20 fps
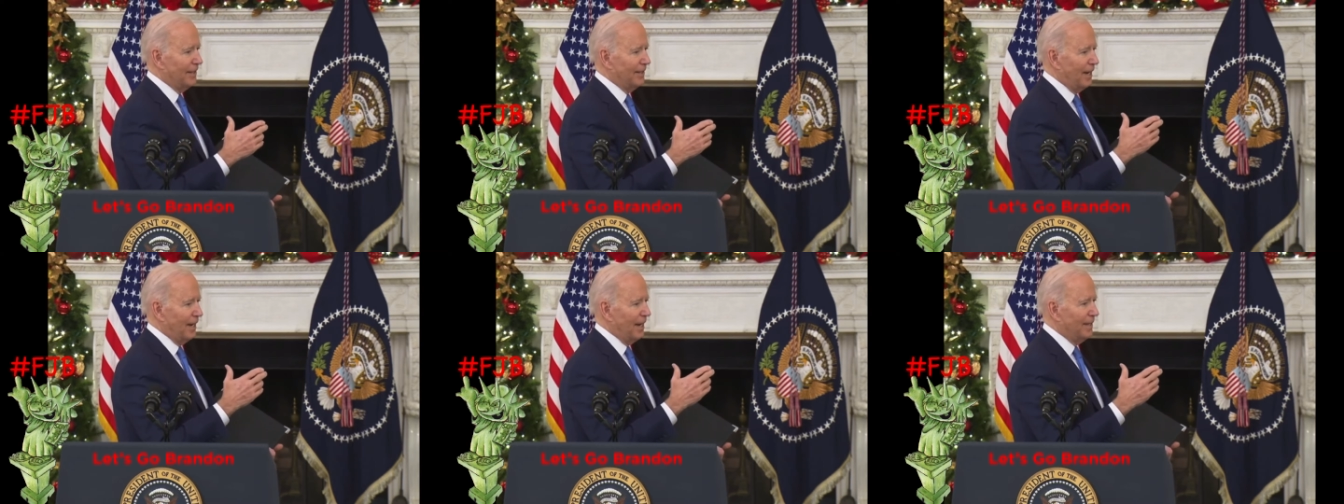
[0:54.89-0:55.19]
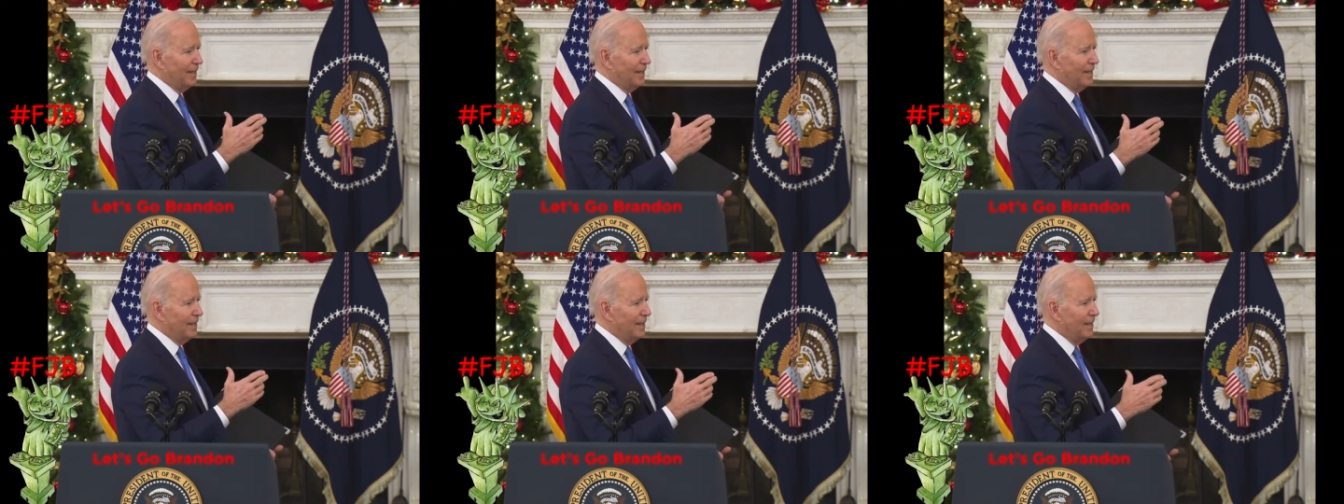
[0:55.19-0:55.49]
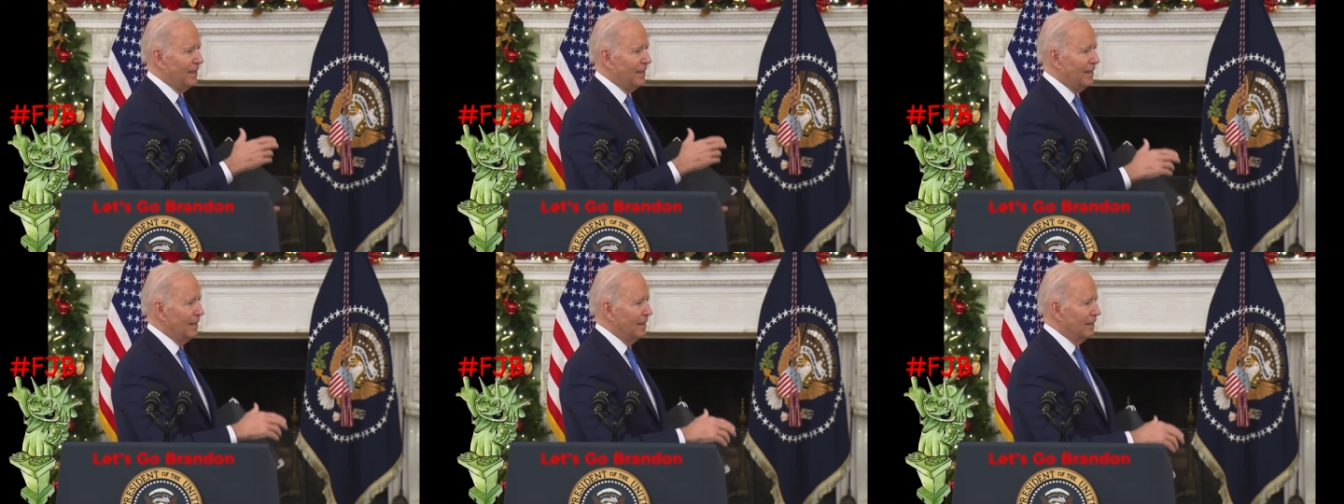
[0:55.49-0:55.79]
ninety
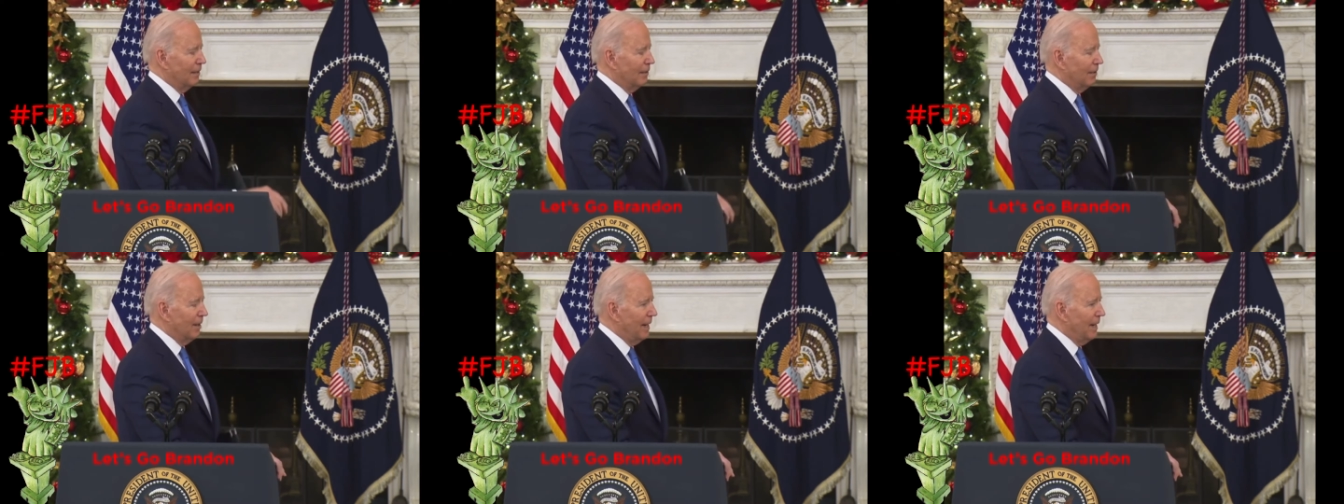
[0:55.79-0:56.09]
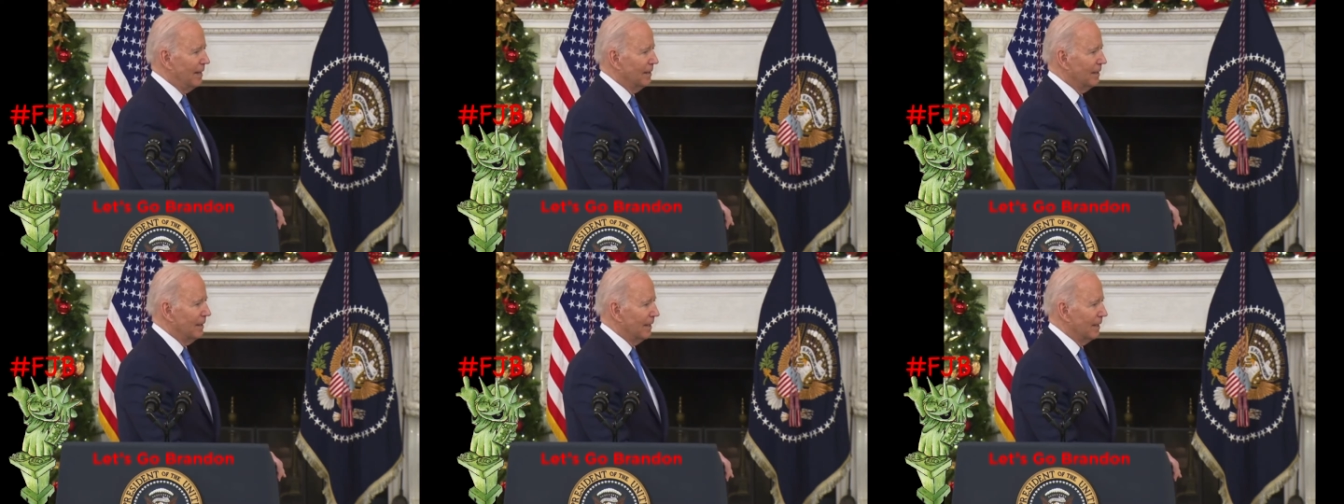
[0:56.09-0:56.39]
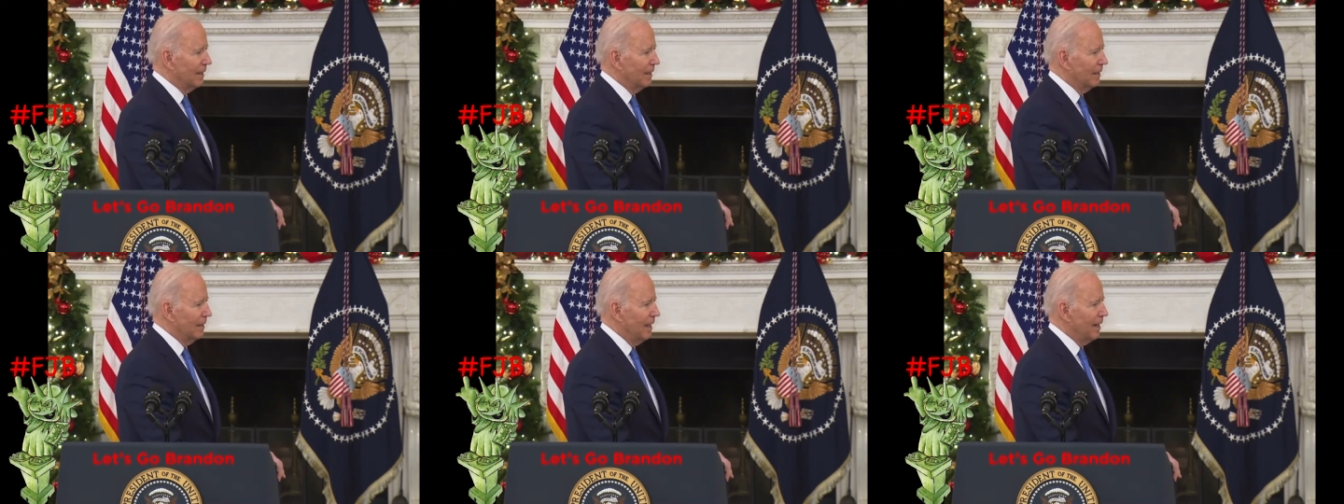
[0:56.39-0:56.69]
grand
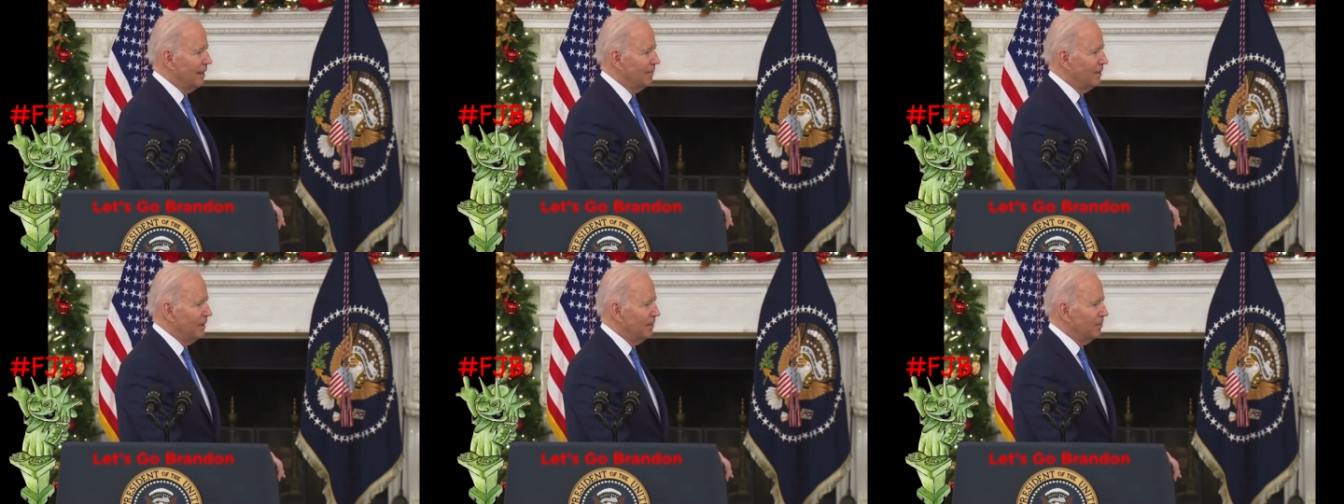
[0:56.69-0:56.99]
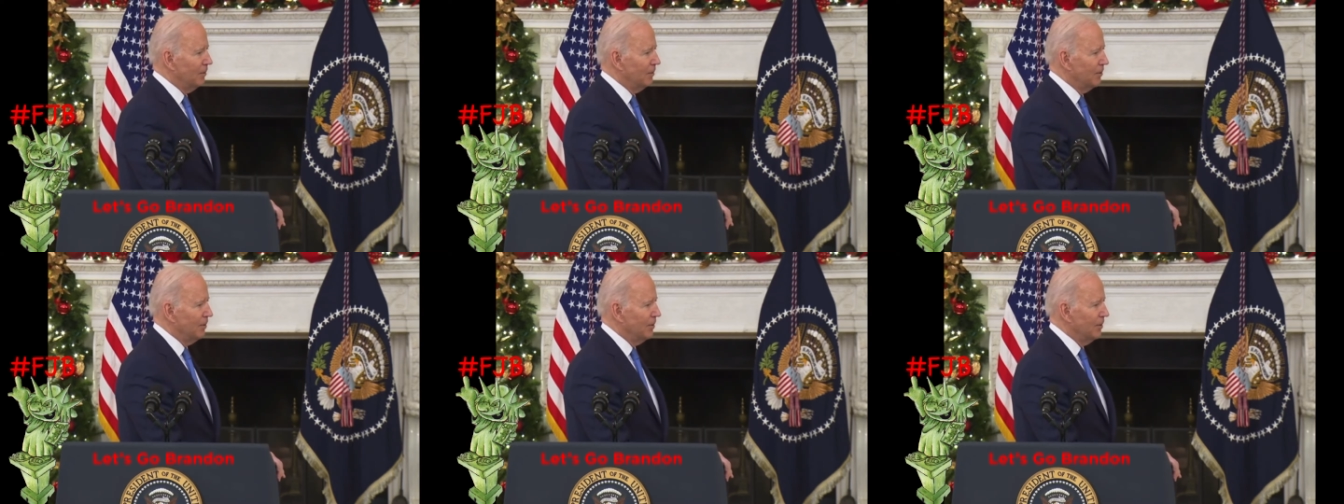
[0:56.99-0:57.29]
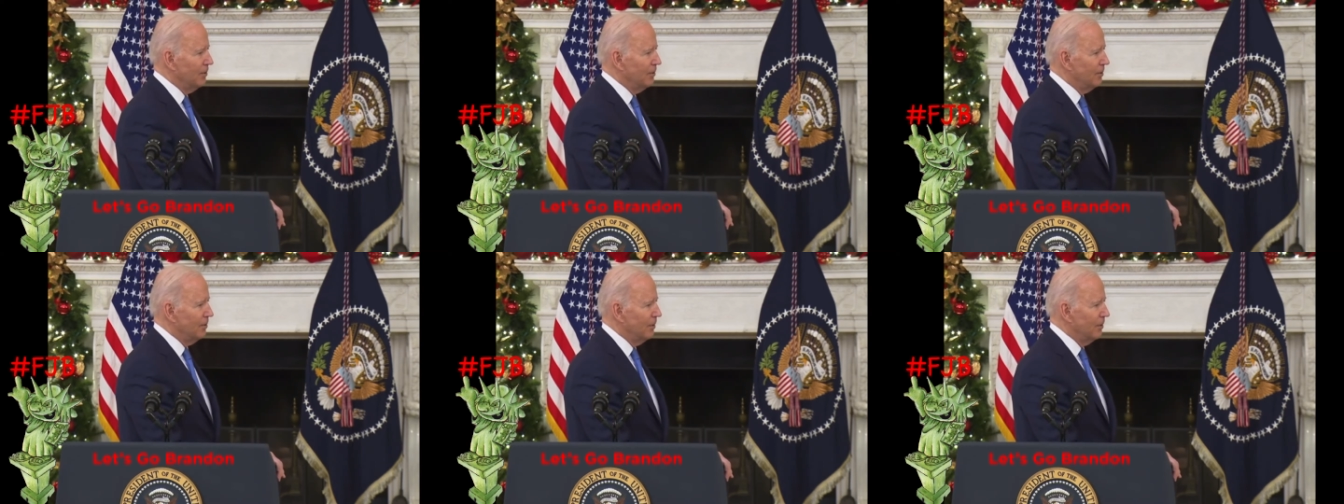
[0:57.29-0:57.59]
like a lot of people
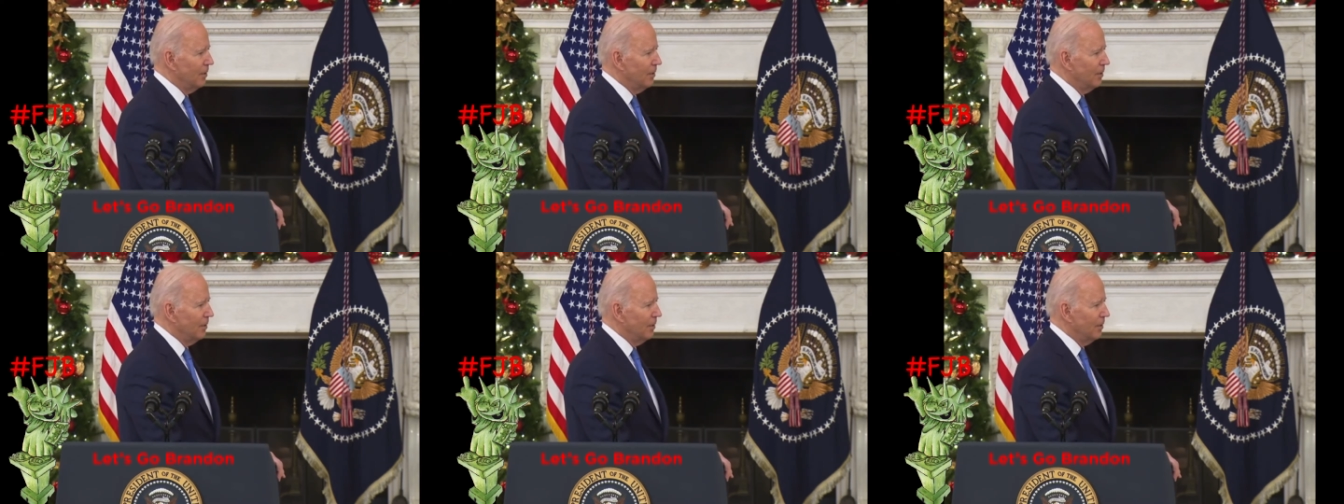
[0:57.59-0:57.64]
do,